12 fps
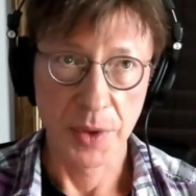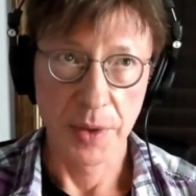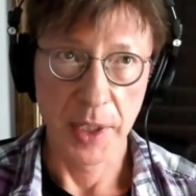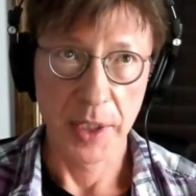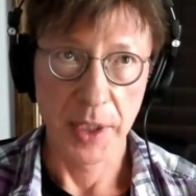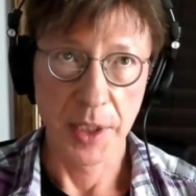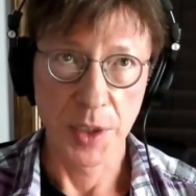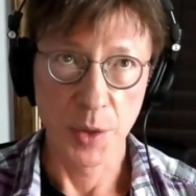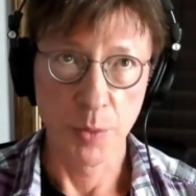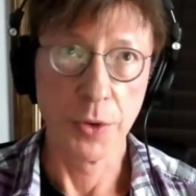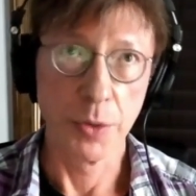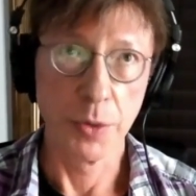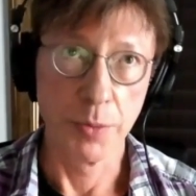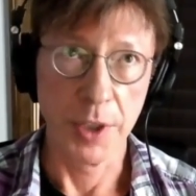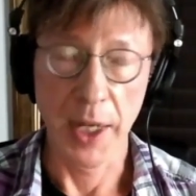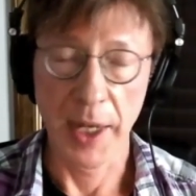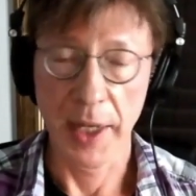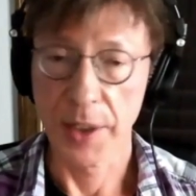like these blue
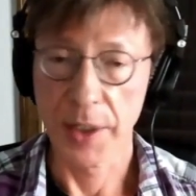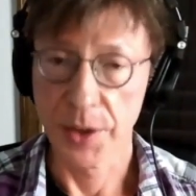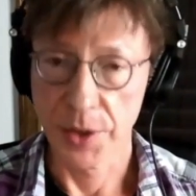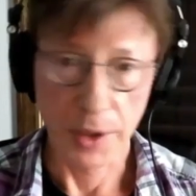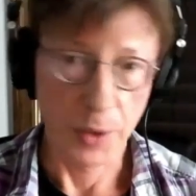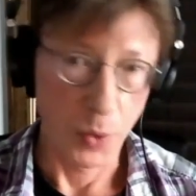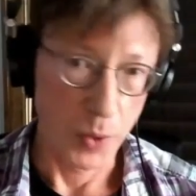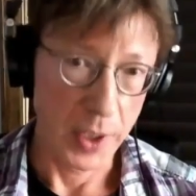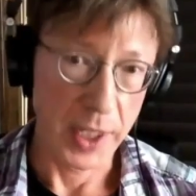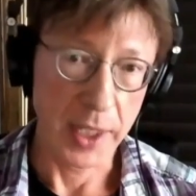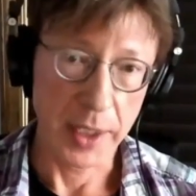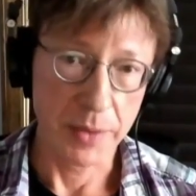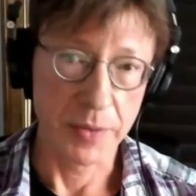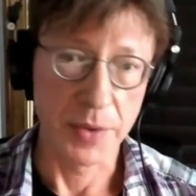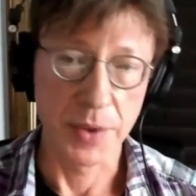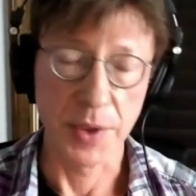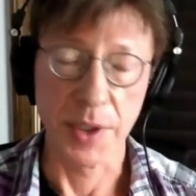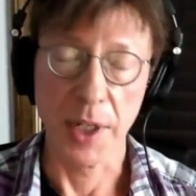black dark
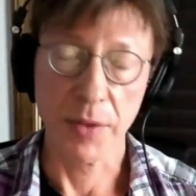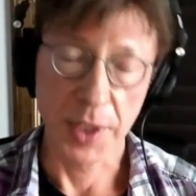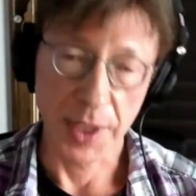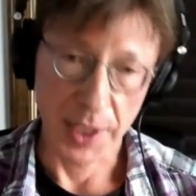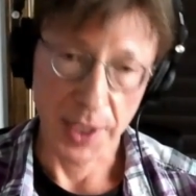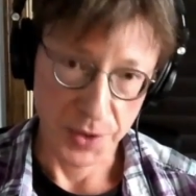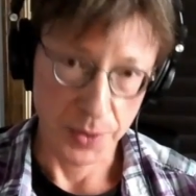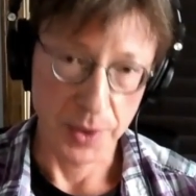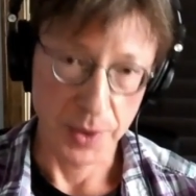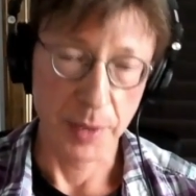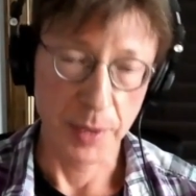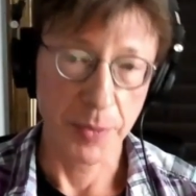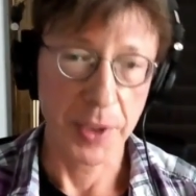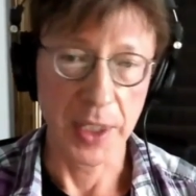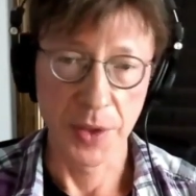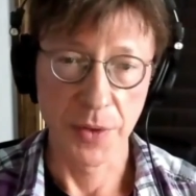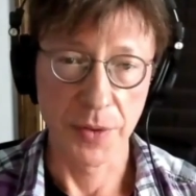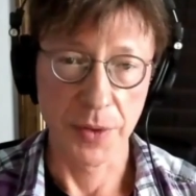waves and everything is really
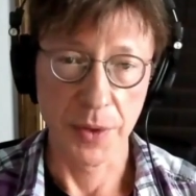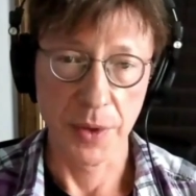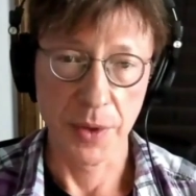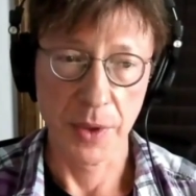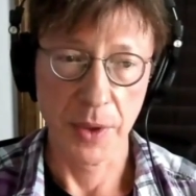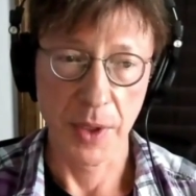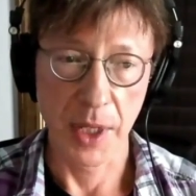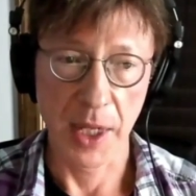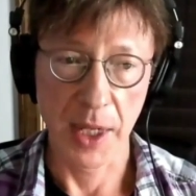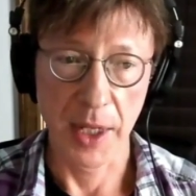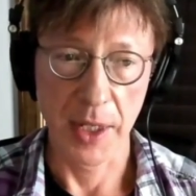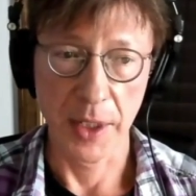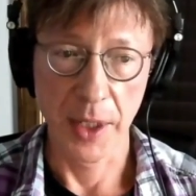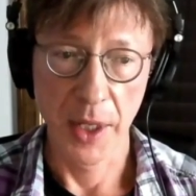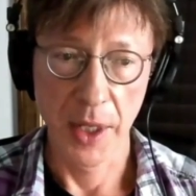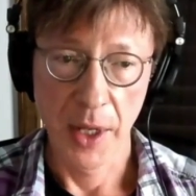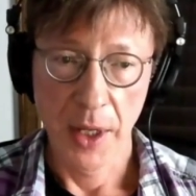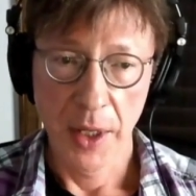peaceful and
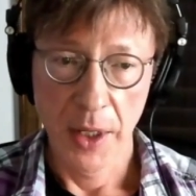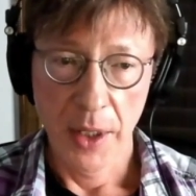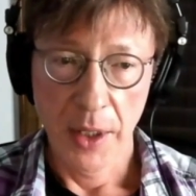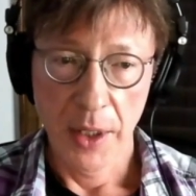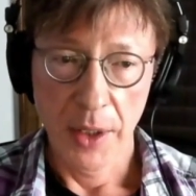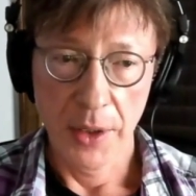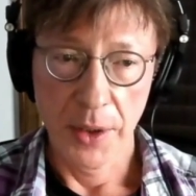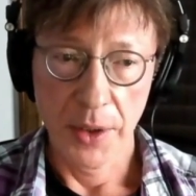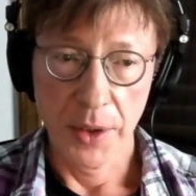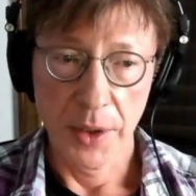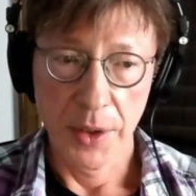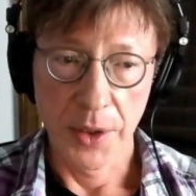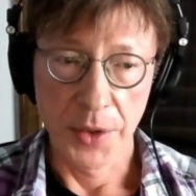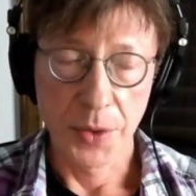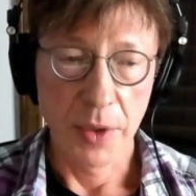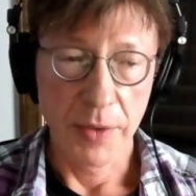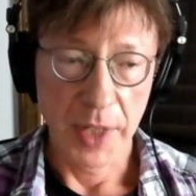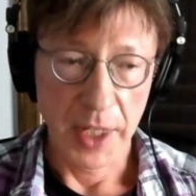you're
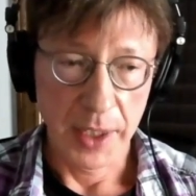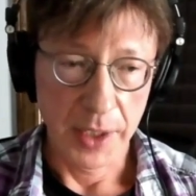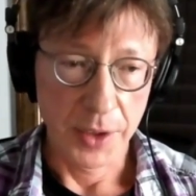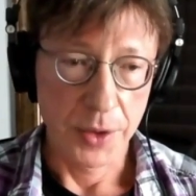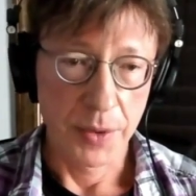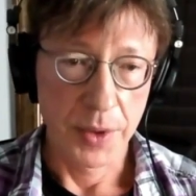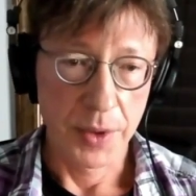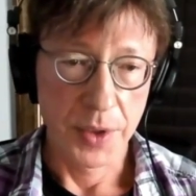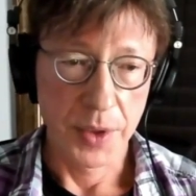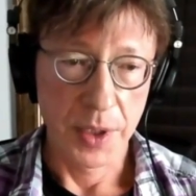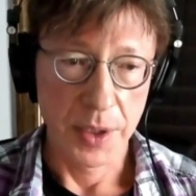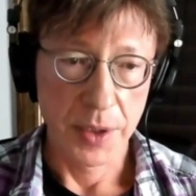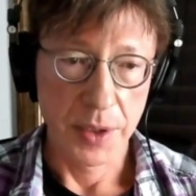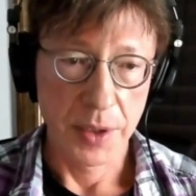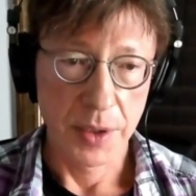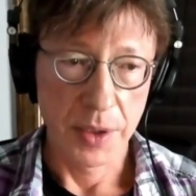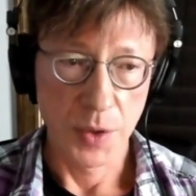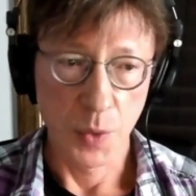sort of heading towards
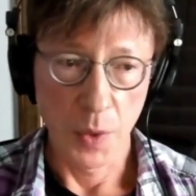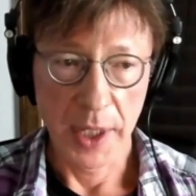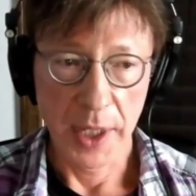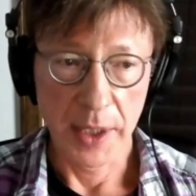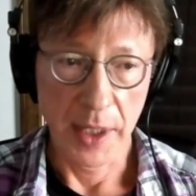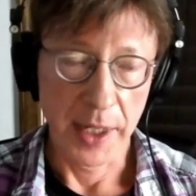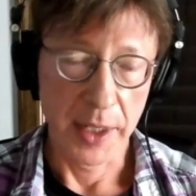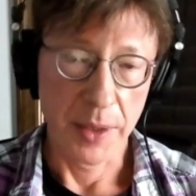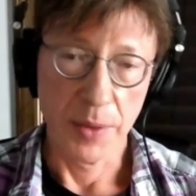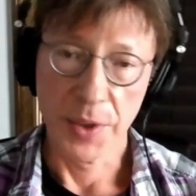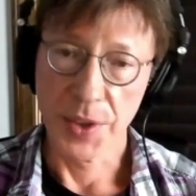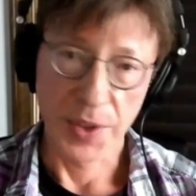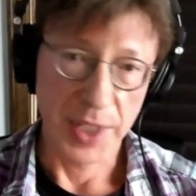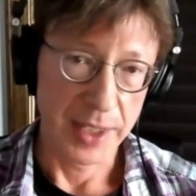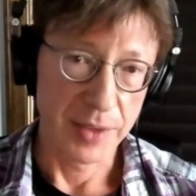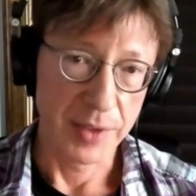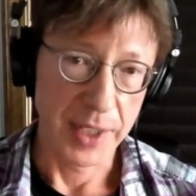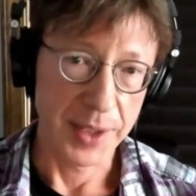this this white light which is
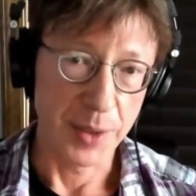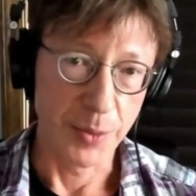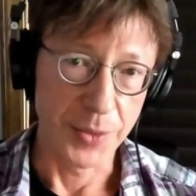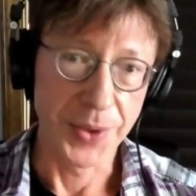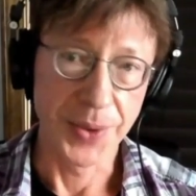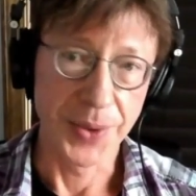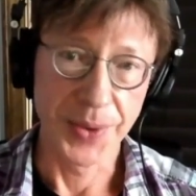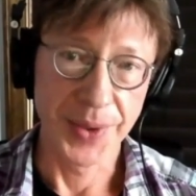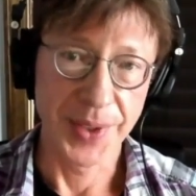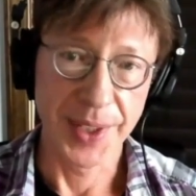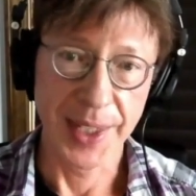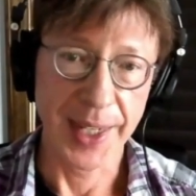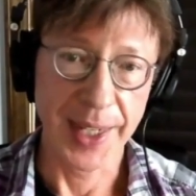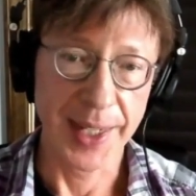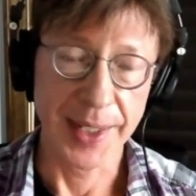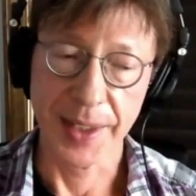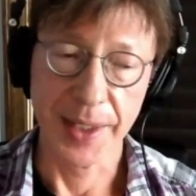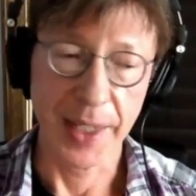kind of like the moon
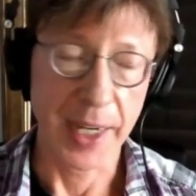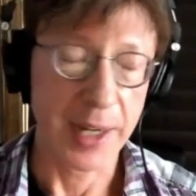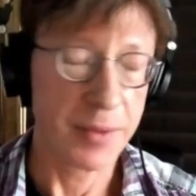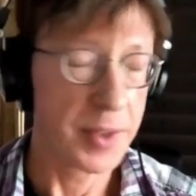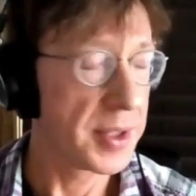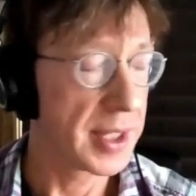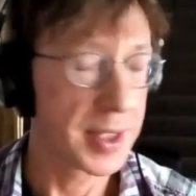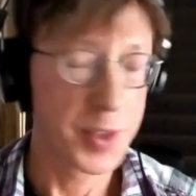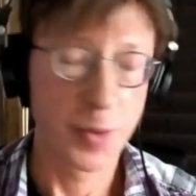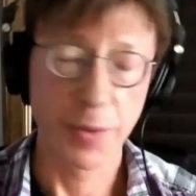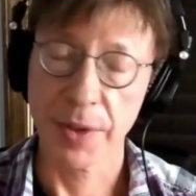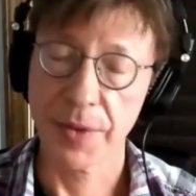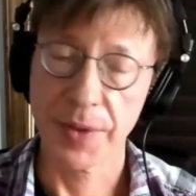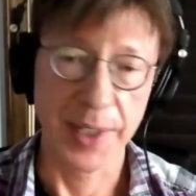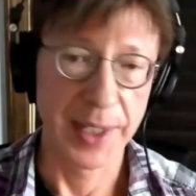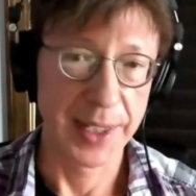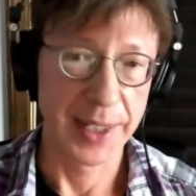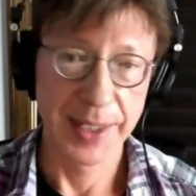and everything is
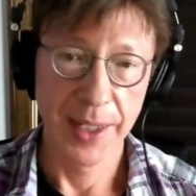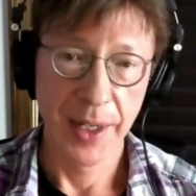perfect